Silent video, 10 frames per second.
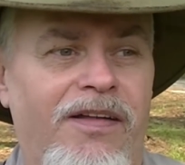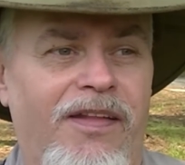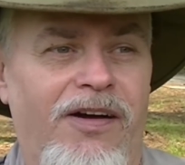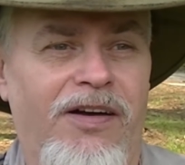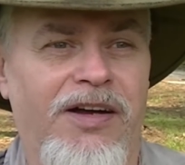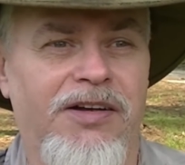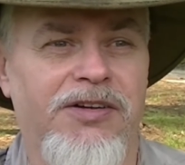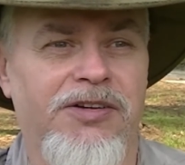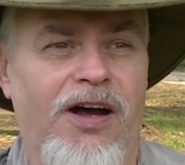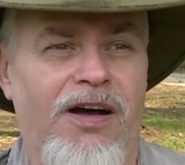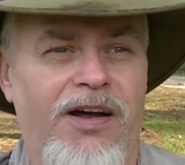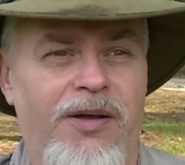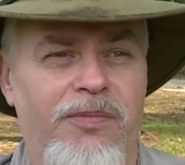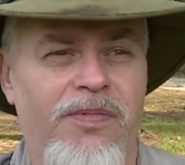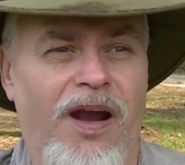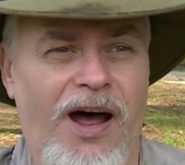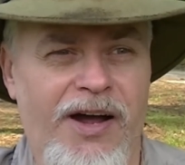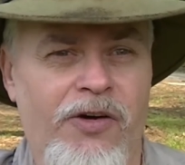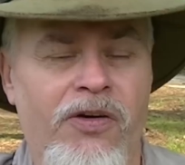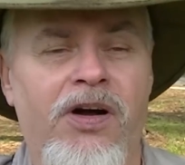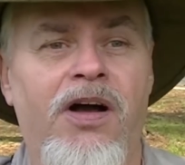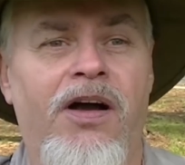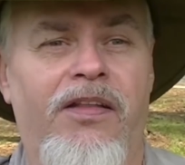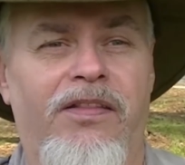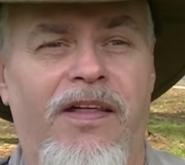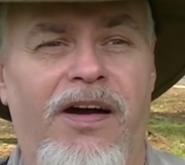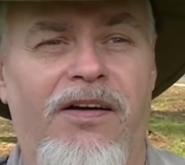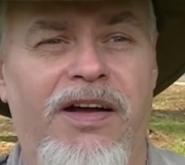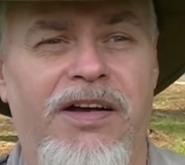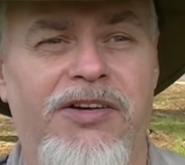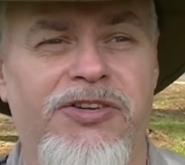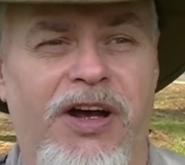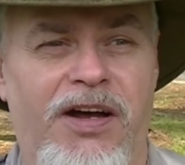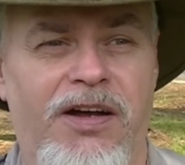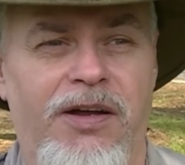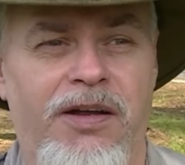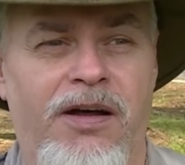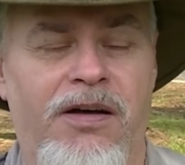There is a lighter, there is a